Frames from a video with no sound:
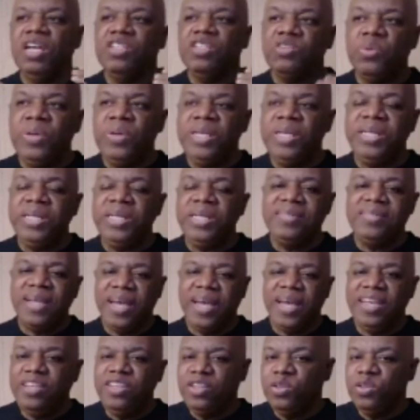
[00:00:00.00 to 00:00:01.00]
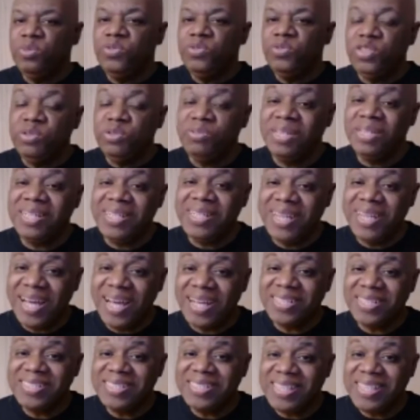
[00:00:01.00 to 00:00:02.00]
so he can take you to the
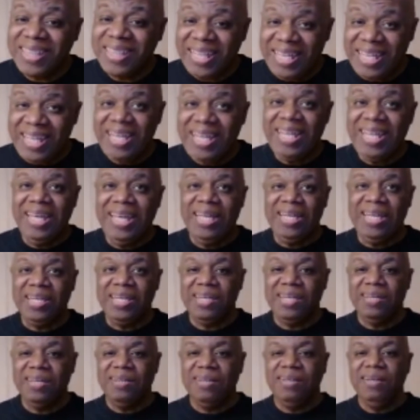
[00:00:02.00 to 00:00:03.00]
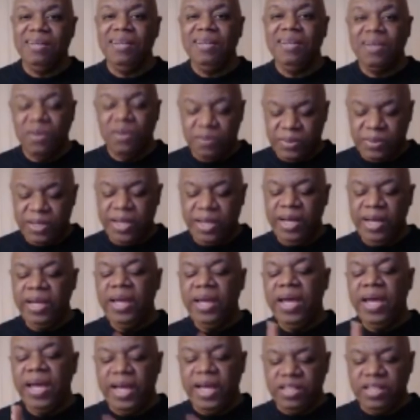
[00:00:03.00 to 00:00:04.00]
next thing, okay?